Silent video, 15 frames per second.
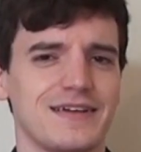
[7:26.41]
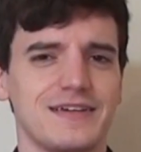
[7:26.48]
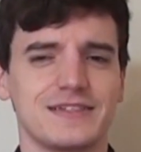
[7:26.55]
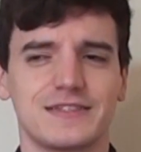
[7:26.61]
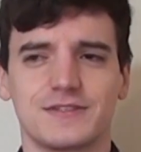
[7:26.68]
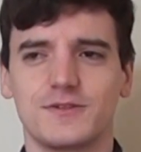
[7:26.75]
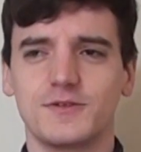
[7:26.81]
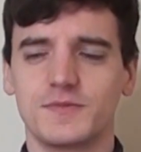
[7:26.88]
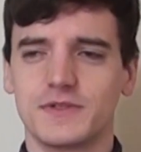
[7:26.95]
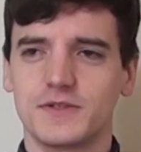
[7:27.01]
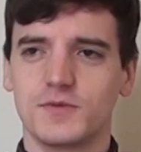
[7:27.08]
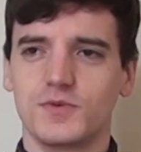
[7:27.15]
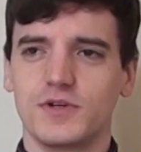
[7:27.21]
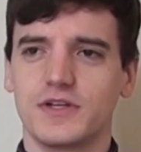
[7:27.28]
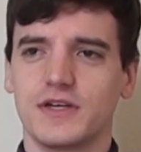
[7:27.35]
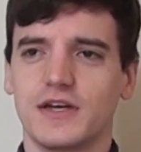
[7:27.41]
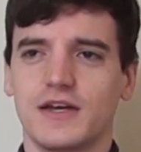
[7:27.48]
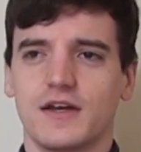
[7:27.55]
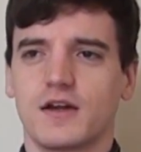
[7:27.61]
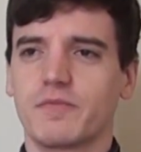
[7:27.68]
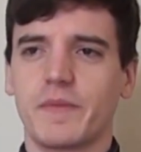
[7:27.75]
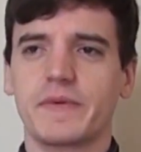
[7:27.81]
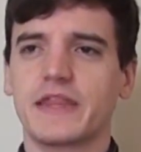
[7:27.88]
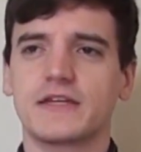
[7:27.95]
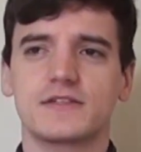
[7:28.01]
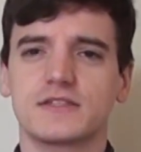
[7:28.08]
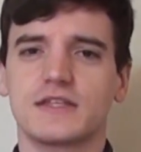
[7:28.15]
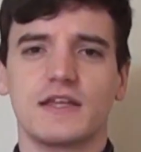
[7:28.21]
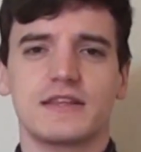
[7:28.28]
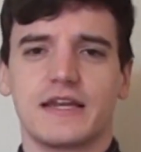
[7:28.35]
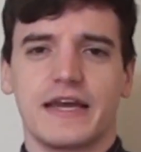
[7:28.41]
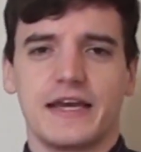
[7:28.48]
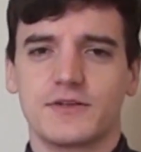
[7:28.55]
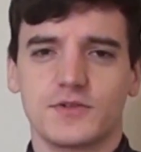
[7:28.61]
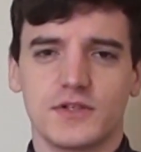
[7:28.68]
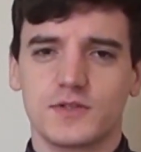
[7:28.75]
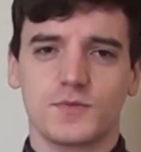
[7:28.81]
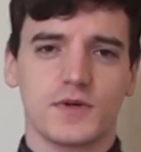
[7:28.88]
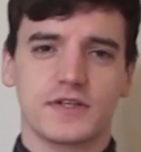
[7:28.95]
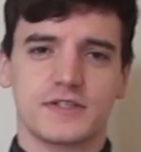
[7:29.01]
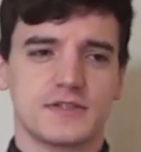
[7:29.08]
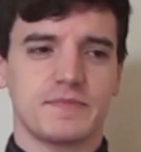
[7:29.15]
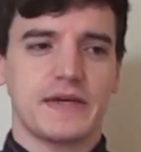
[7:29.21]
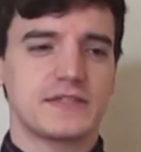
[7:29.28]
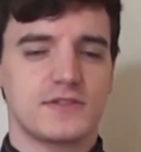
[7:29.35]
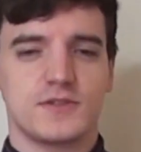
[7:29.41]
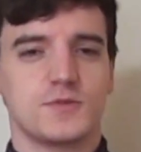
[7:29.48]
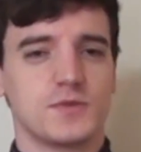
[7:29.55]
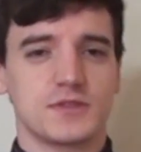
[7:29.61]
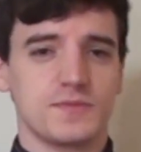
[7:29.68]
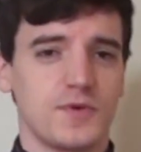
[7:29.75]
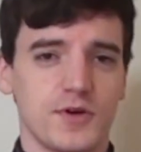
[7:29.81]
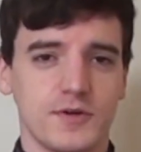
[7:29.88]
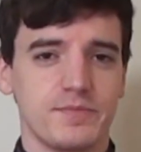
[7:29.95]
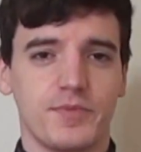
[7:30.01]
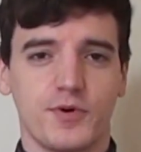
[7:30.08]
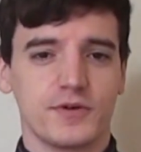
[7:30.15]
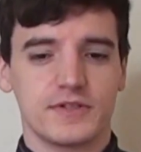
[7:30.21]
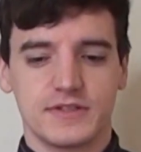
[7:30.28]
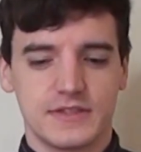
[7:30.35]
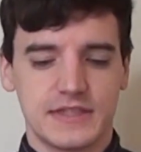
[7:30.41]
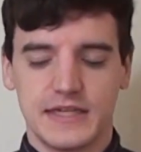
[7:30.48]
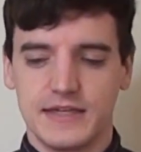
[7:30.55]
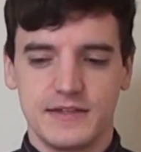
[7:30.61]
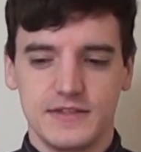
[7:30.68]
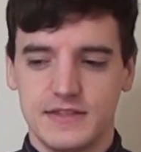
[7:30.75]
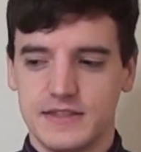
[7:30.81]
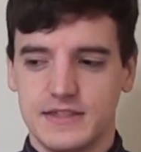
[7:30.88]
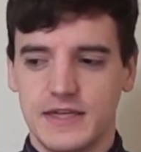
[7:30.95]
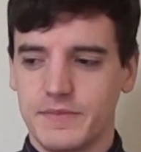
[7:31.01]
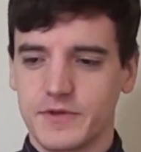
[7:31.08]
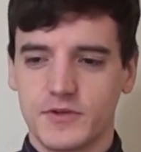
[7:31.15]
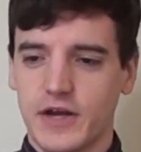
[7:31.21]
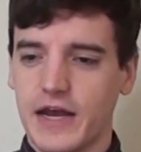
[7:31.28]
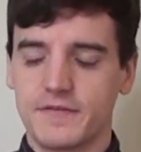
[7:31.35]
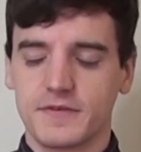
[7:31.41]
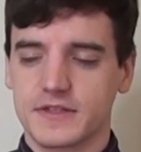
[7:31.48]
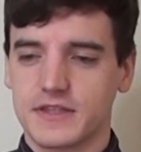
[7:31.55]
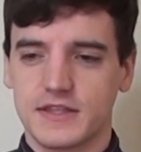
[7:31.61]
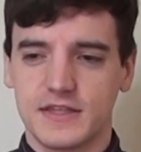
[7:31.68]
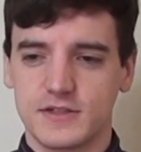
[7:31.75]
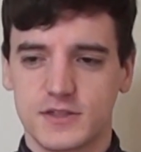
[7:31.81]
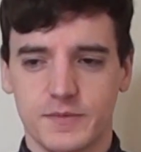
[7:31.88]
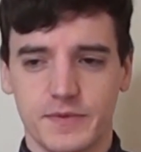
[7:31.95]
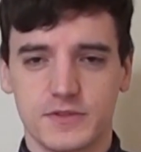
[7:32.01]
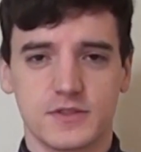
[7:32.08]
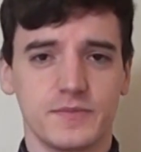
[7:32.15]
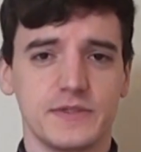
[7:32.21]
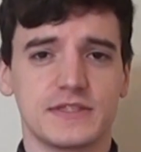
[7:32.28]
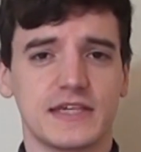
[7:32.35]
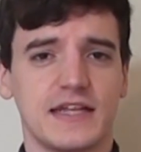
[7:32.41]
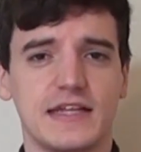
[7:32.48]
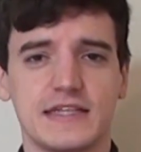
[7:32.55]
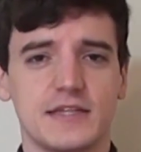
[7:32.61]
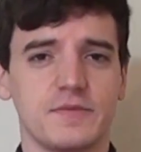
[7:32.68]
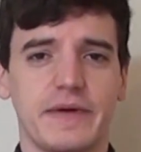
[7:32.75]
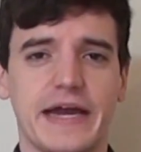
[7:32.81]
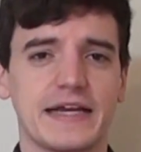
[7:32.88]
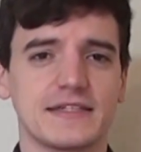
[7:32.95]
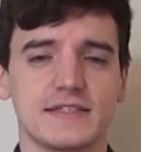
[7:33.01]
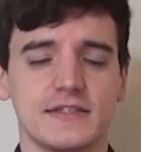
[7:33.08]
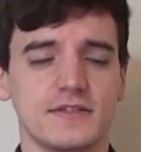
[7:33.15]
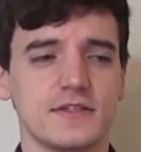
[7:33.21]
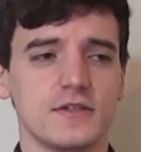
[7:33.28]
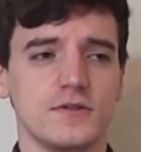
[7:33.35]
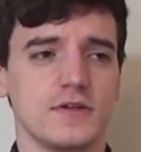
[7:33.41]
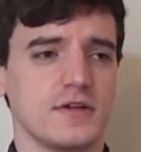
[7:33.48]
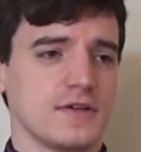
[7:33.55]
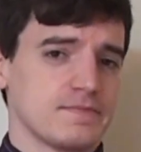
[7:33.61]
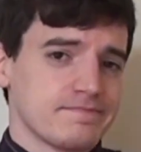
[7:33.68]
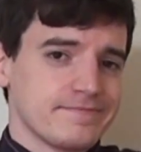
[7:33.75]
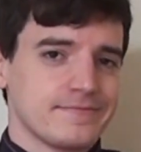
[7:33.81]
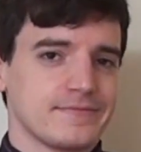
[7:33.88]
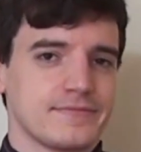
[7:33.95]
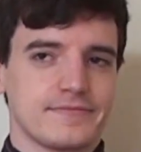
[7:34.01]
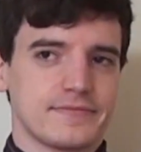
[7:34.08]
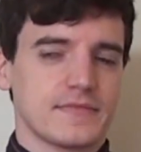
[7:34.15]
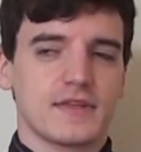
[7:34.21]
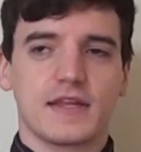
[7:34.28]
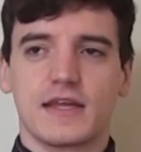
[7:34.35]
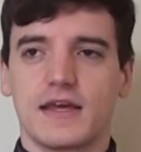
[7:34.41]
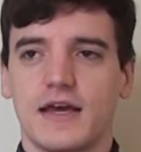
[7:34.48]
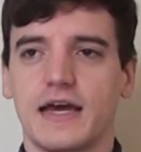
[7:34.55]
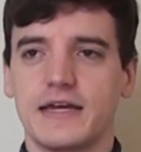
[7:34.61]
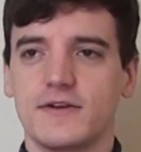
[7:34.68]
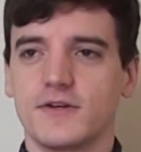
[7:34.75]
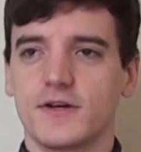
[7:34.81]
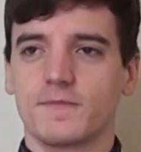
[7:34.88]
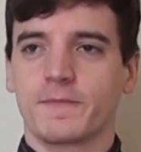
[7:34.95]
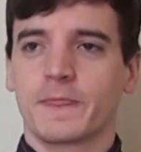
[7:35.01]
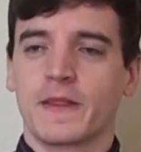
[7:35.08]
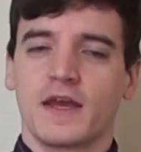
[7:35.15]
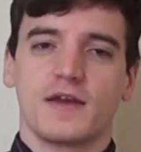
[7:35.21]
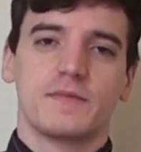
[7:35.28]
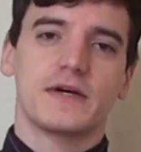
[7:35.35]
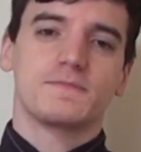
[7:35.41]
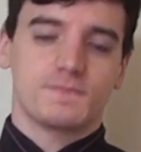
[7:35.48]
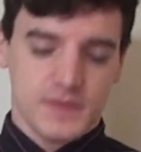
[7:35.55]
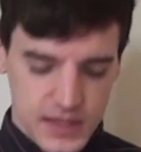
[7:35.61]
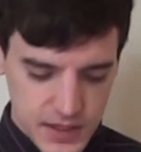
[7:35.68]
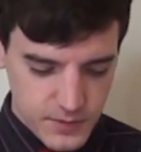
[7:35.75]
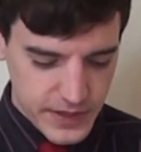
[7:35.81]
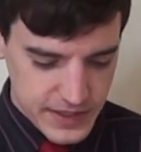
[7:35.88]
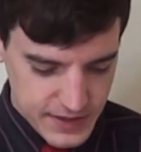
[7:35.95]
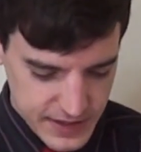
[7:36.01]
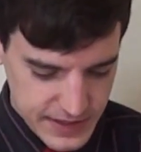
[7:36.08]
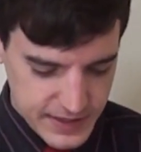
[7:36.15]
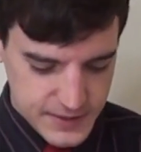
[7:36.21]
assumed it would. Maybe they just thought that Andrea Dworkin's message was more important than the demographic that they're supposed to be selling their magazine to. I don't know. But anyway,